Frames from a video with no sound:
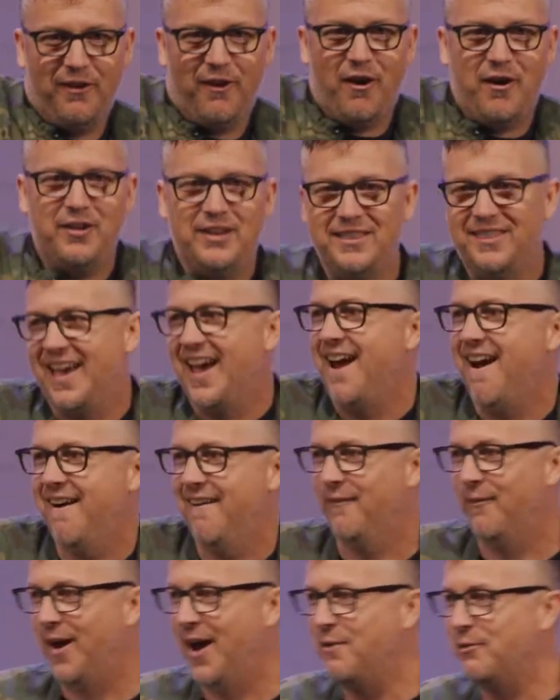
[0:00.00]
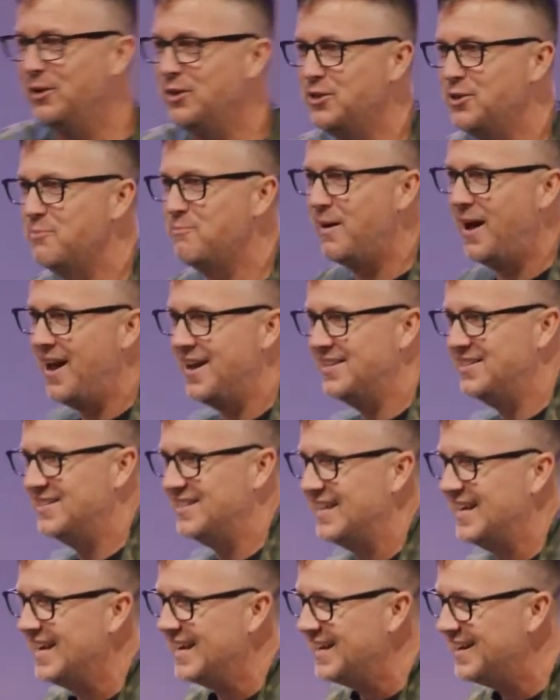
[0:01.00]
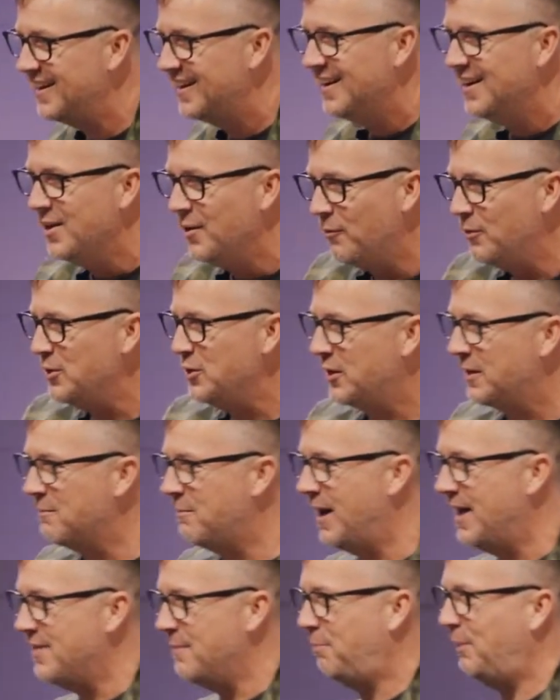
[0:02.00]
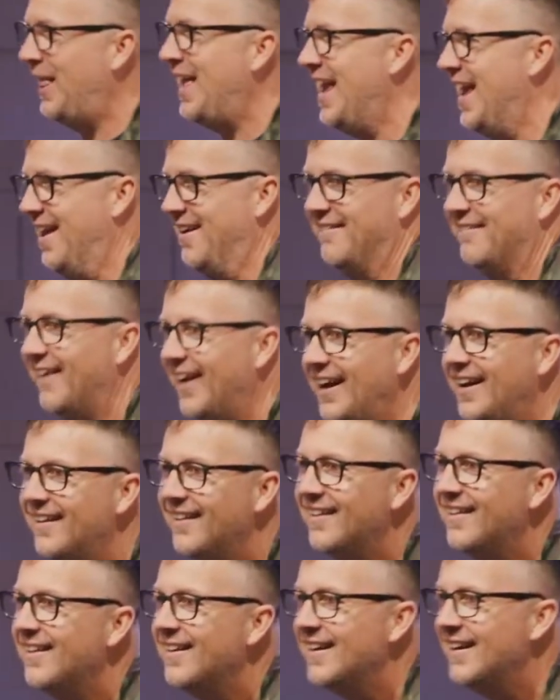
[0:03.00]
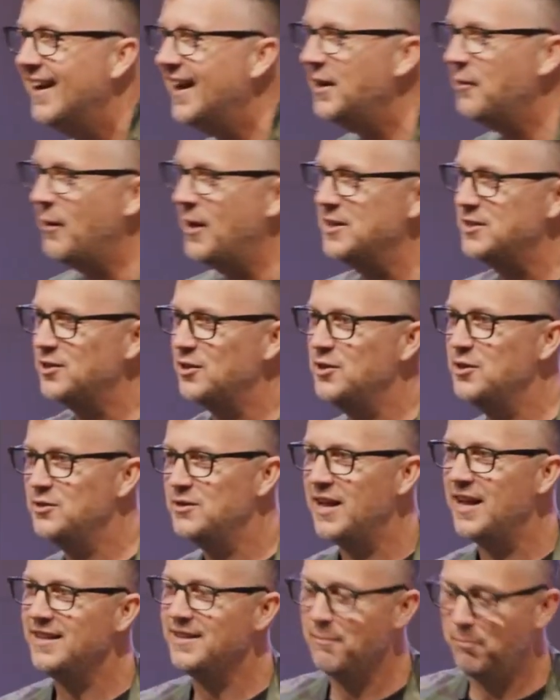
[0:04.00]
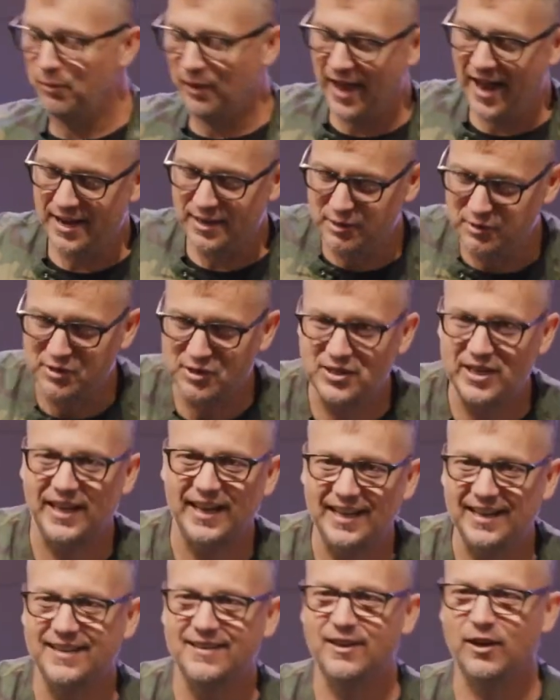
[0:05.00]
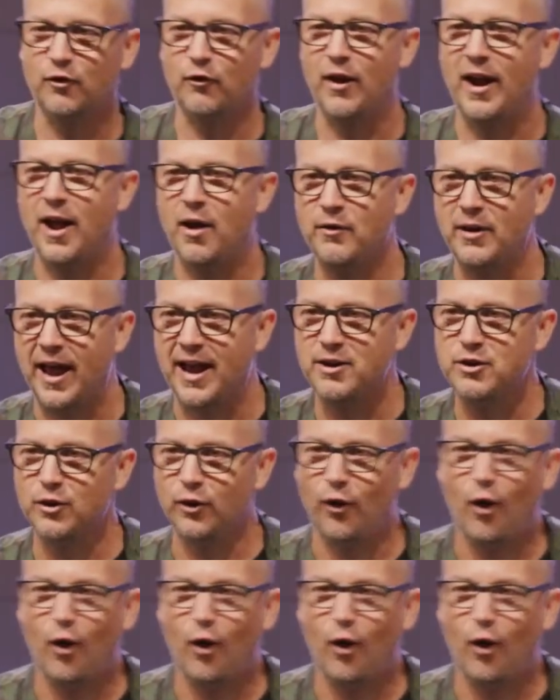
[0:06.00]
already there. Why would you buy a seed when you can buy the plant, right? Anyway, so you take the plant, you stick it in the ground, and your